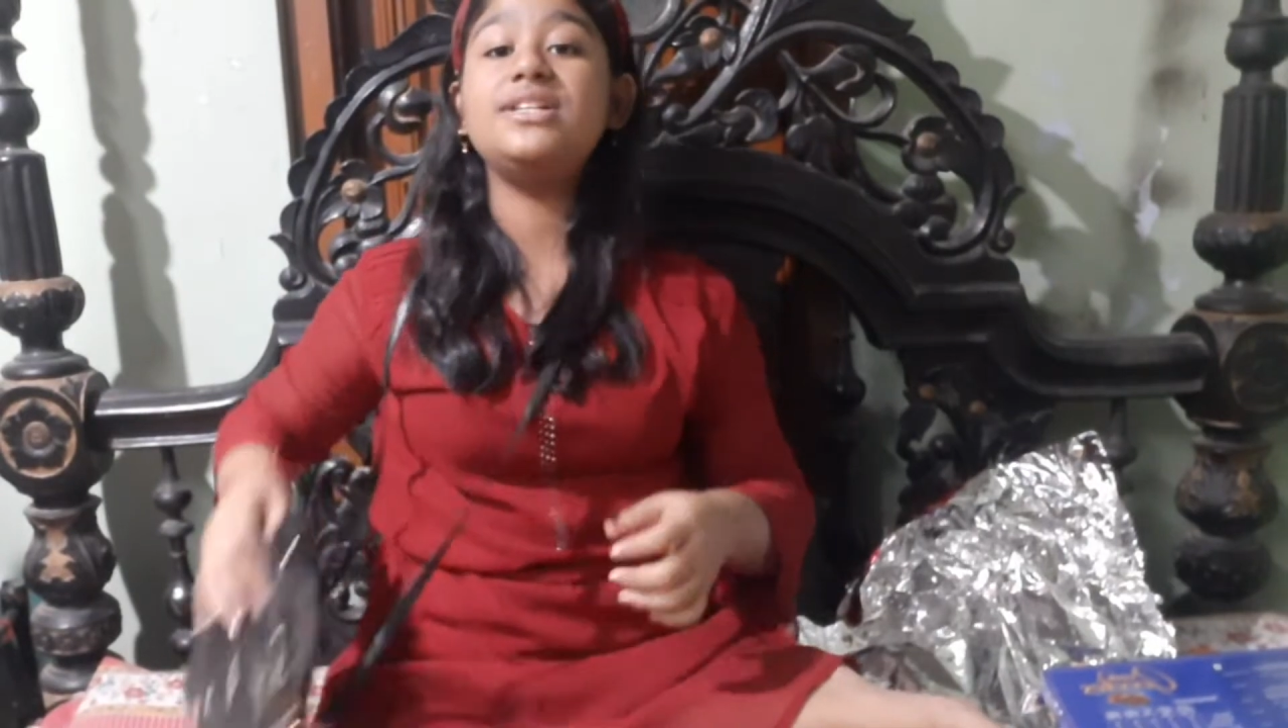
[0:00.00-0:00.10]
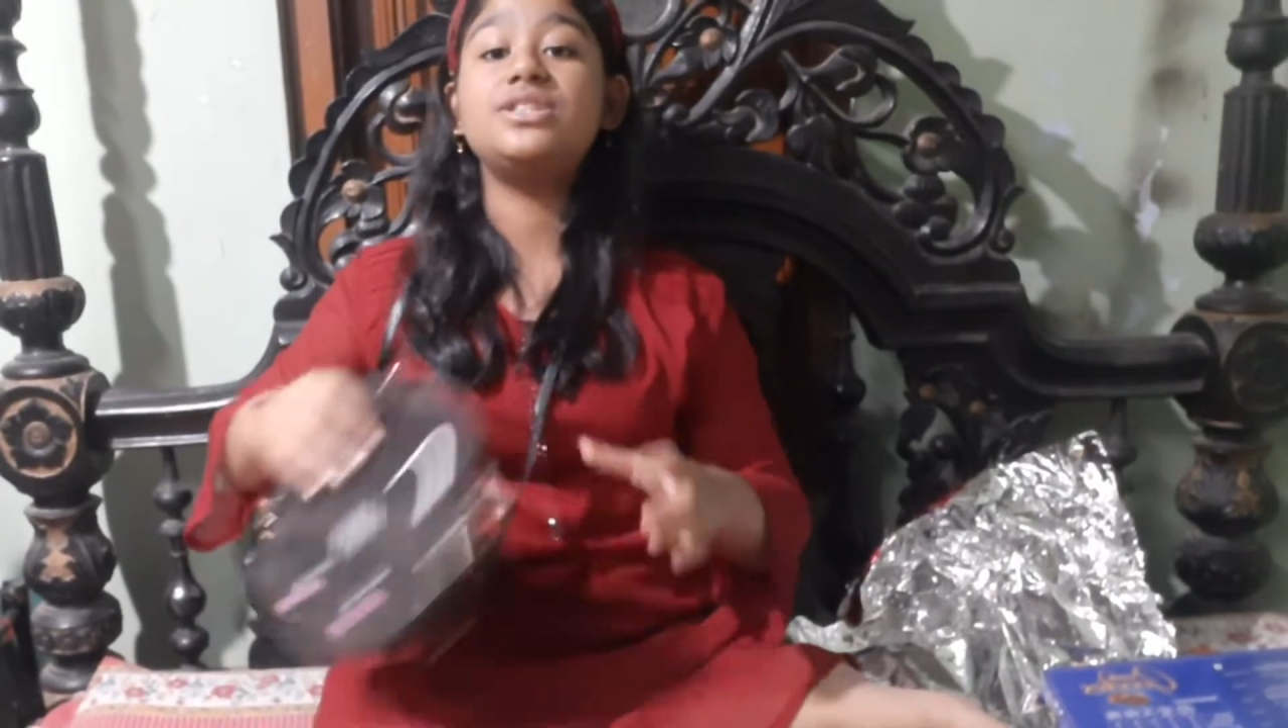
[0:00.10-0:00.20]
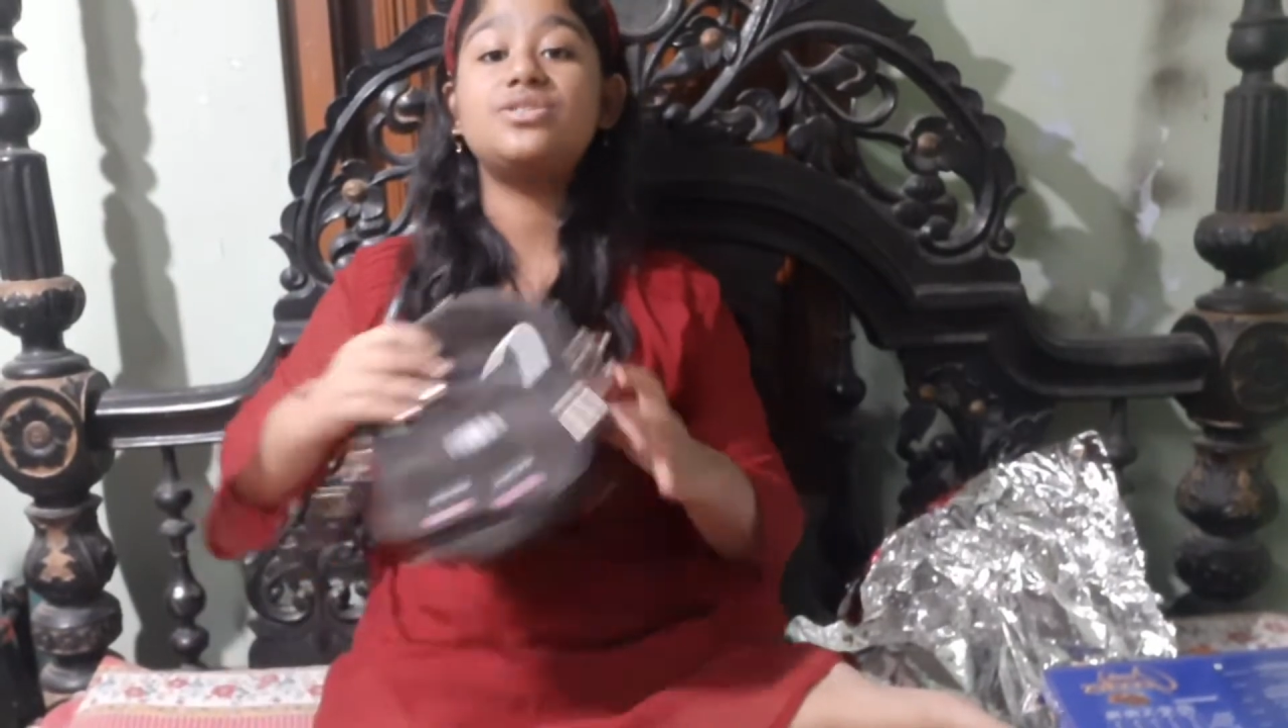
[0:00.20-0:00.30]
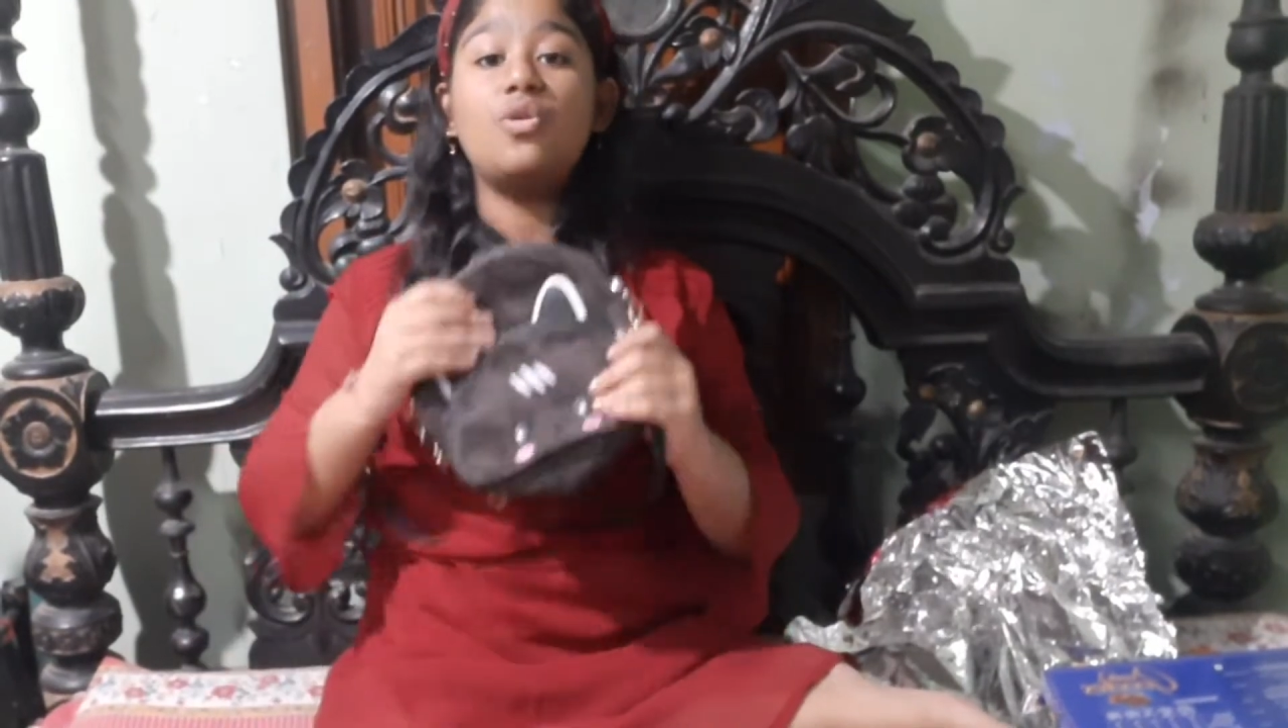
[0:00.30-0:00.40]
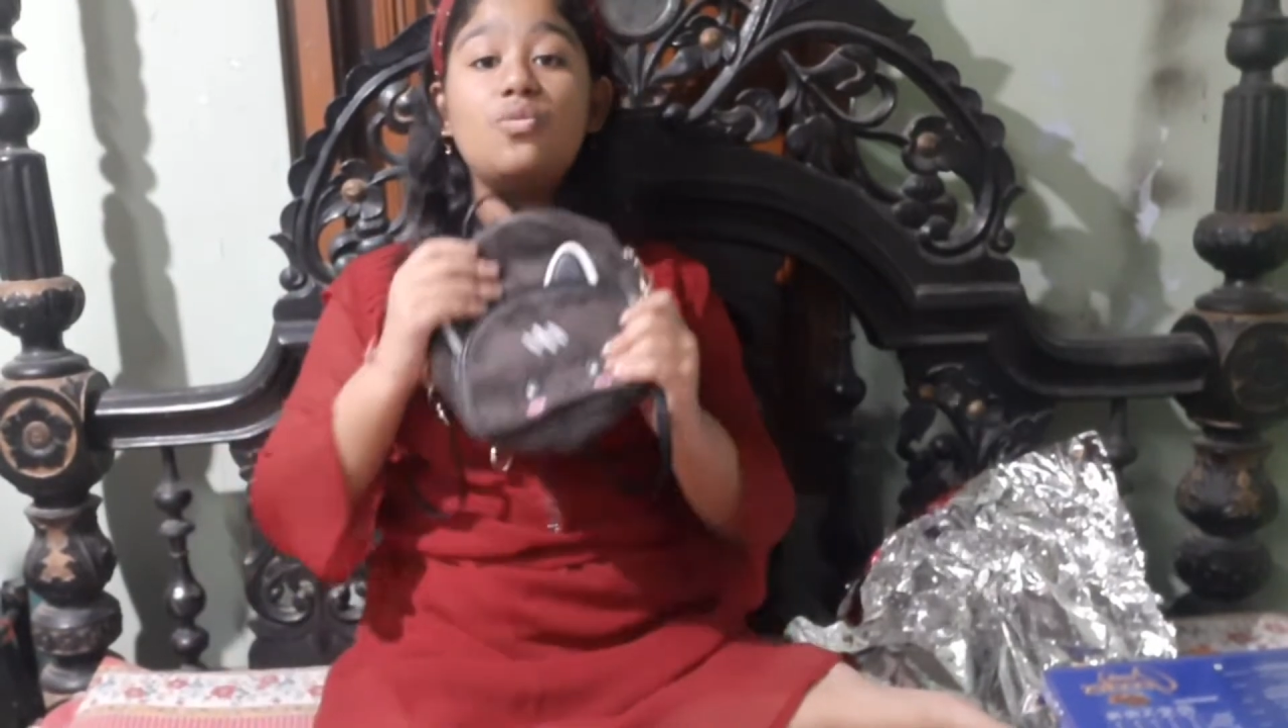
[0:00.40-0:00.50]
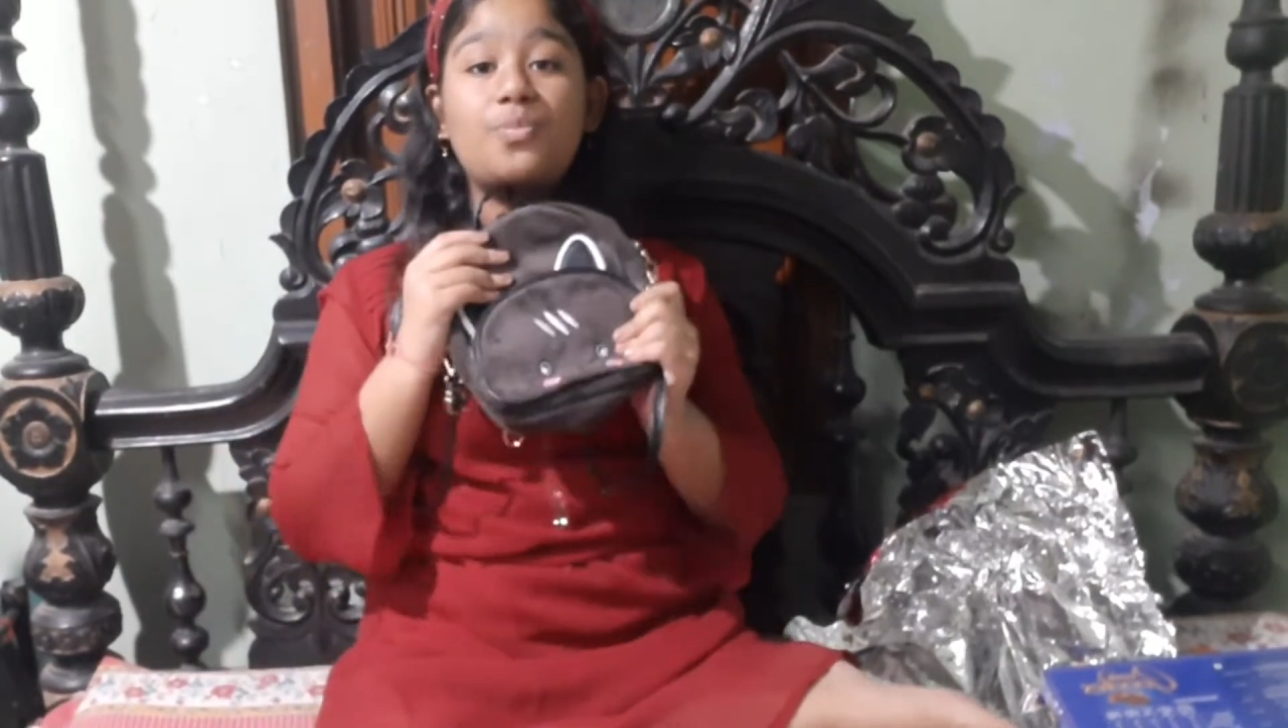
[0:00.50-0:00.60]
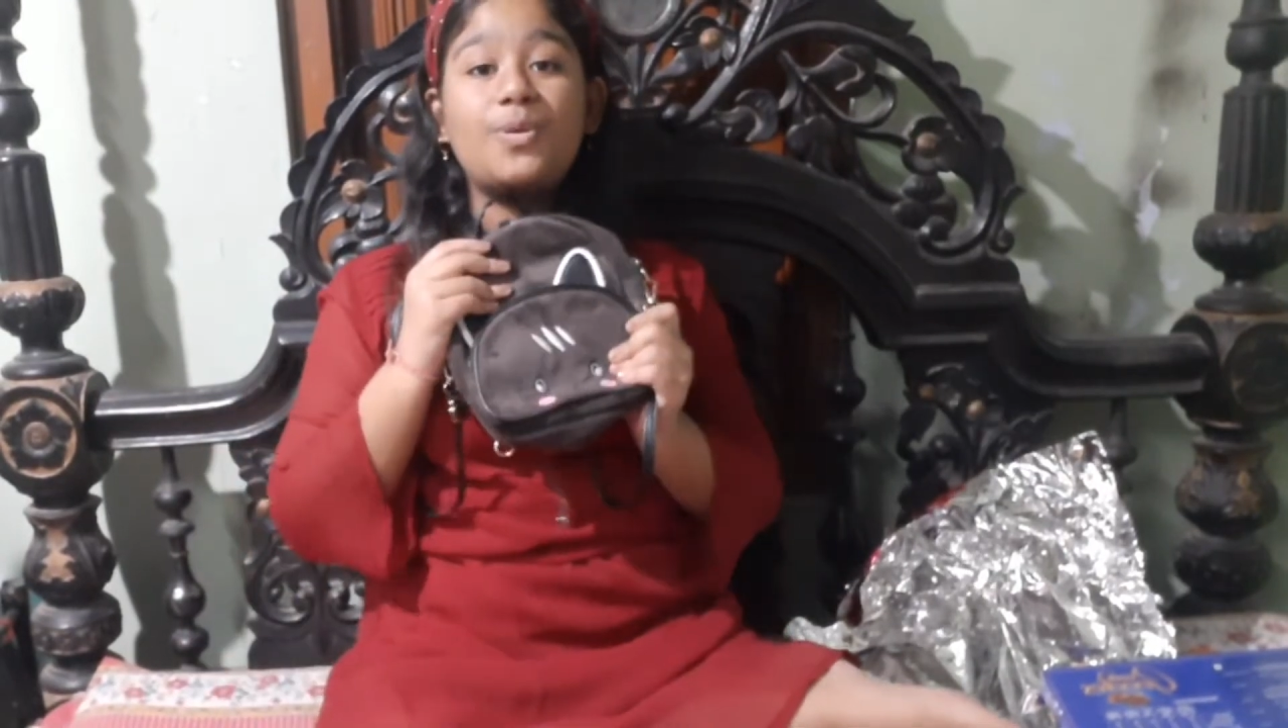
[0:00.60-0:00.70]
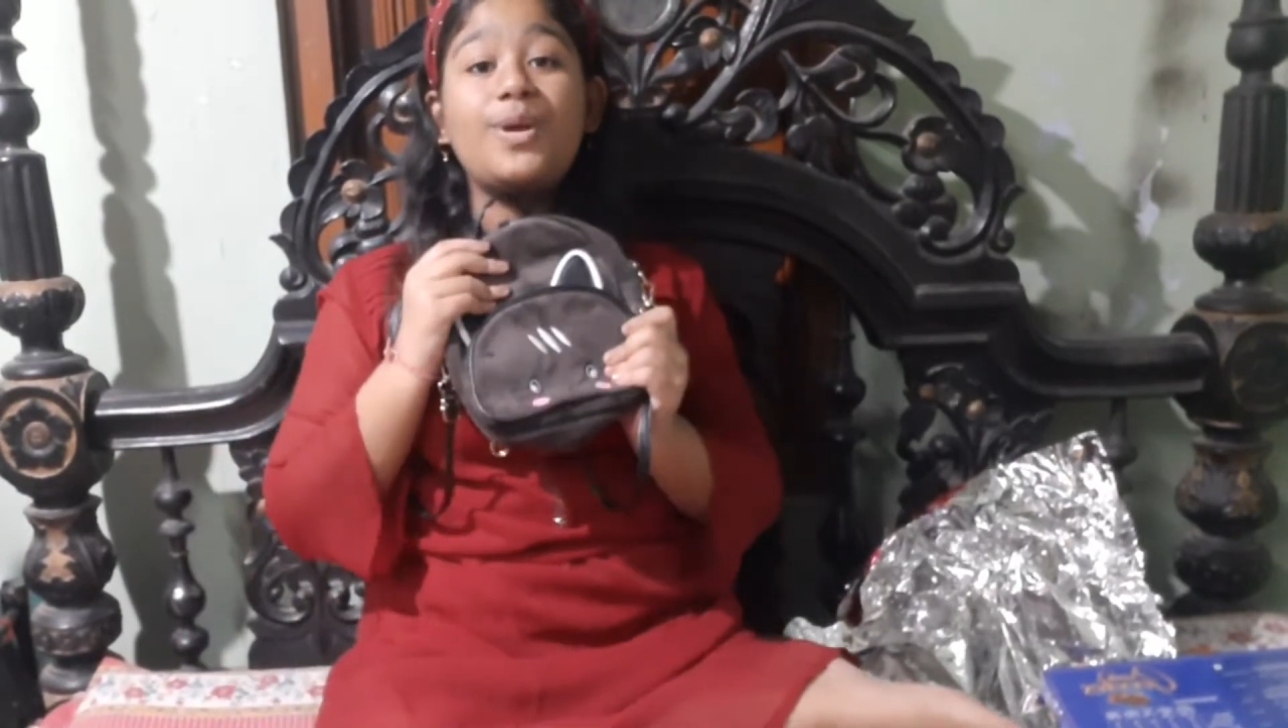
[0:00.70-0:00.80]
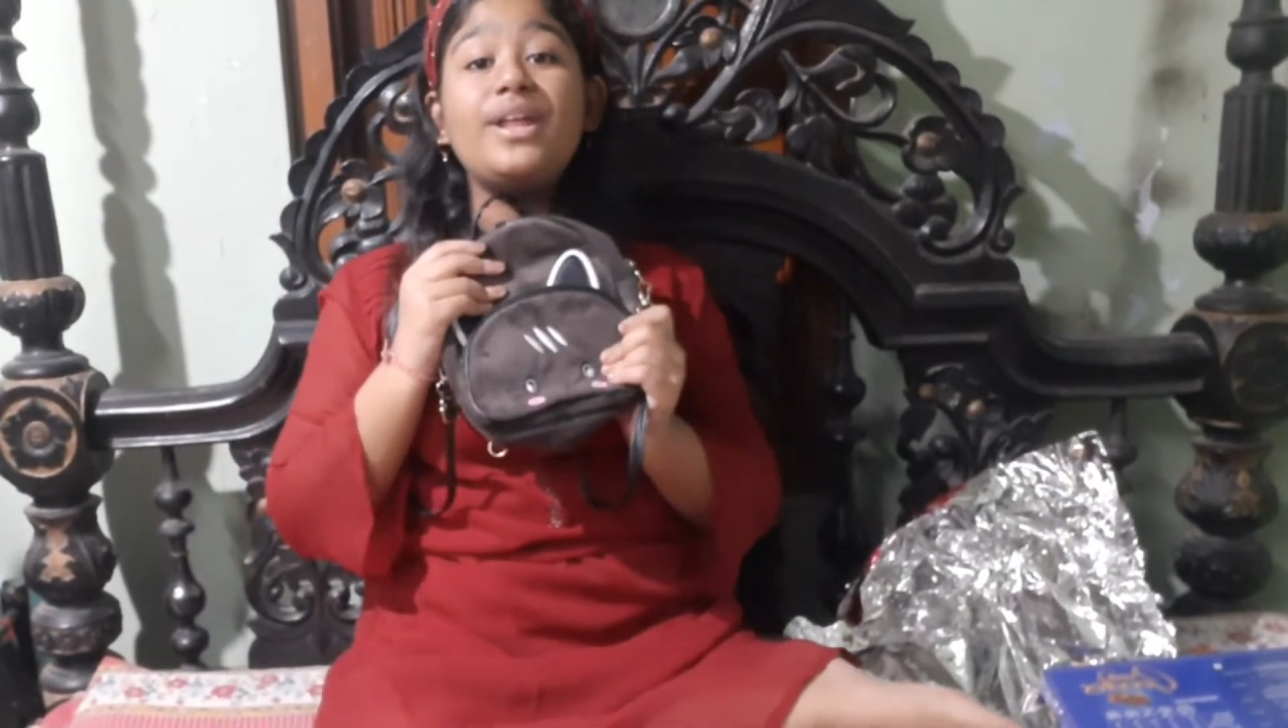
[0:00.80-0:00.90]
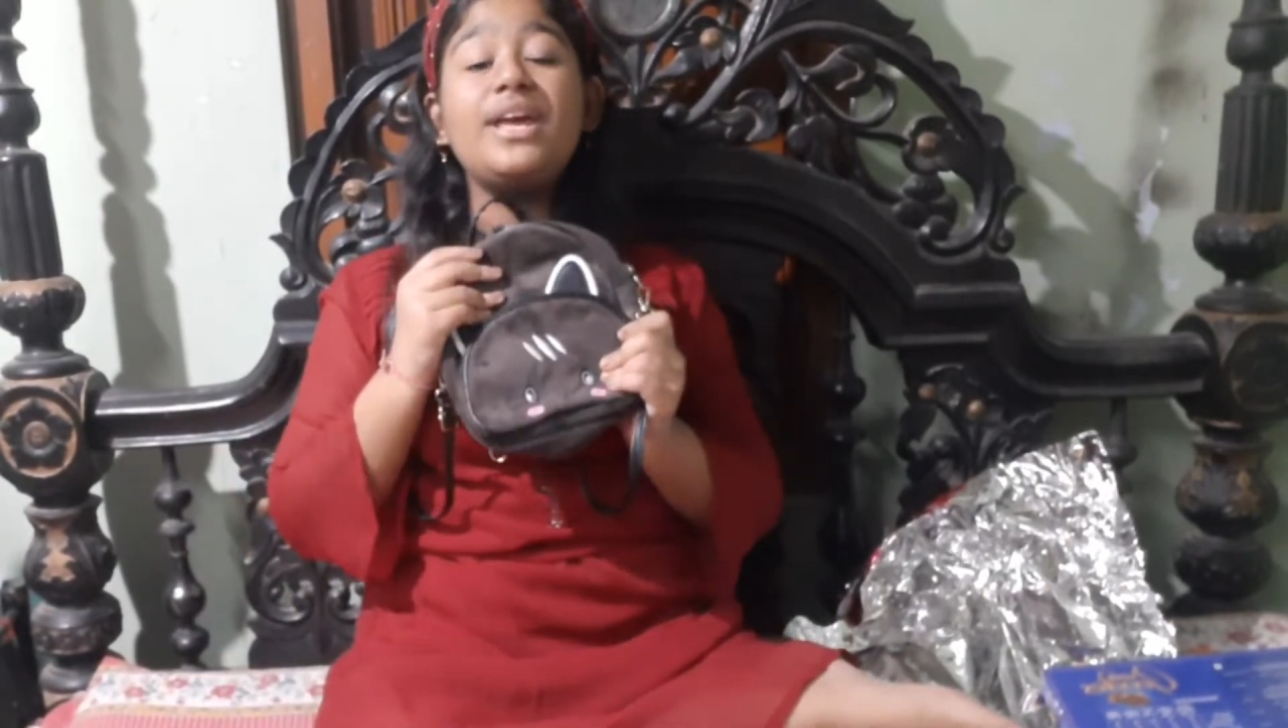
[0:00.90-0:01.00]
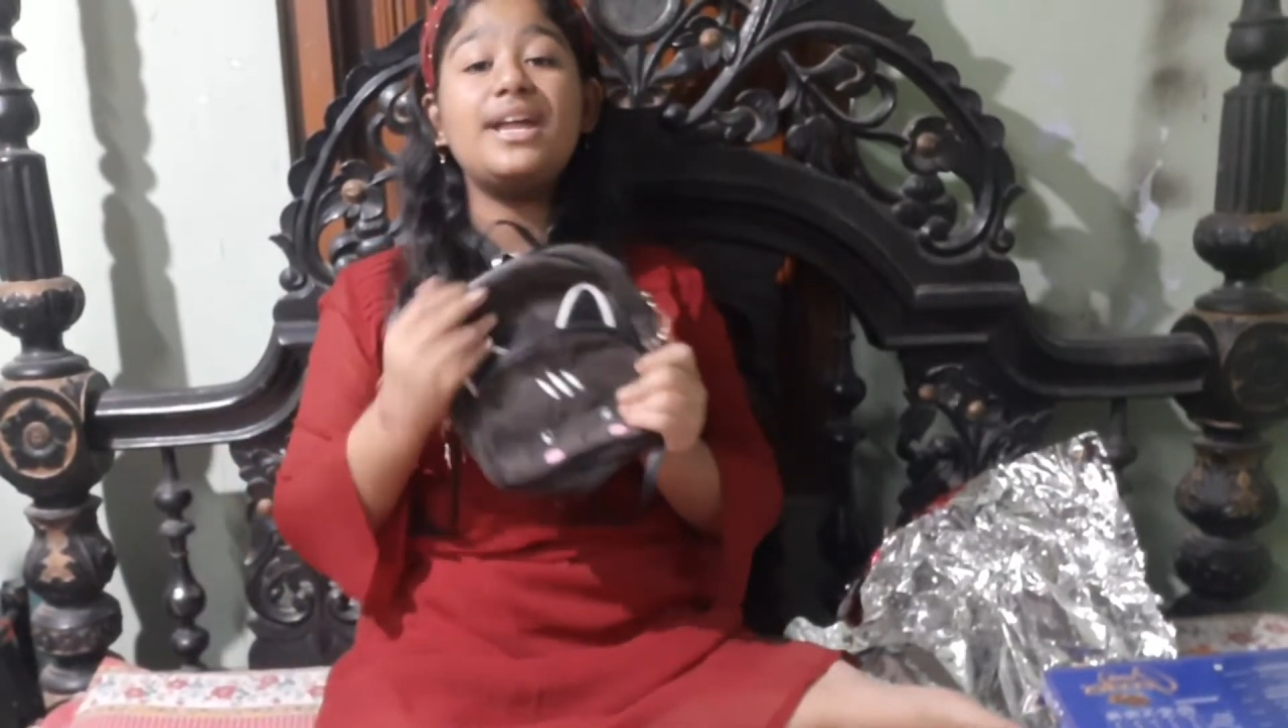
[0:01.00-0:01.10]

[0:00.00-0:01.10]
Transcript: so pretty,